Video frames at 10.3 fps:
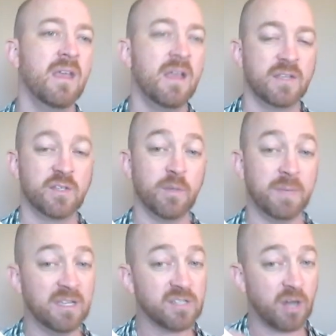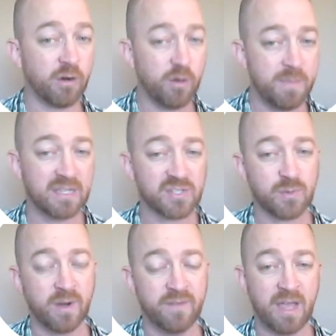So because our omega squared
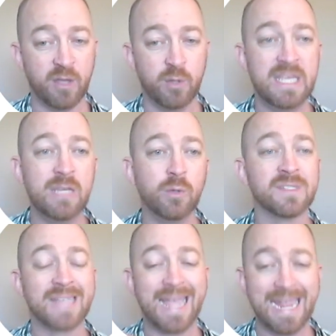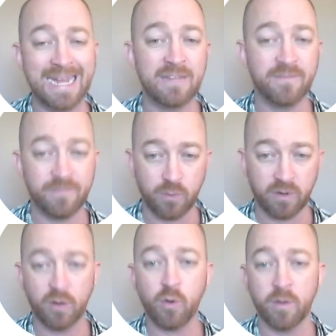value equals 84
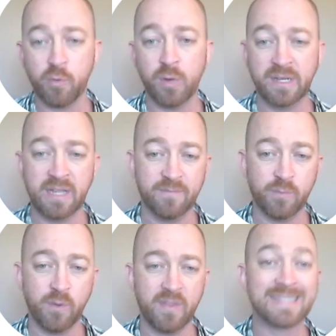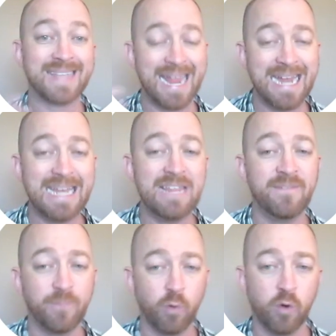or 0.84, that's
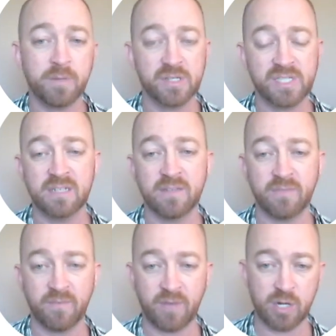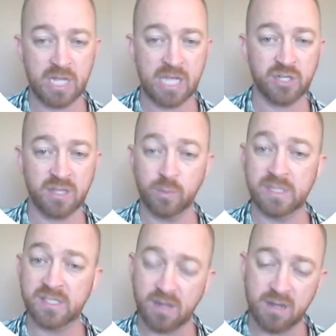84% of the variation that we
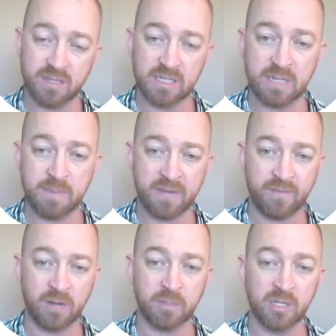saw in the dependent variable,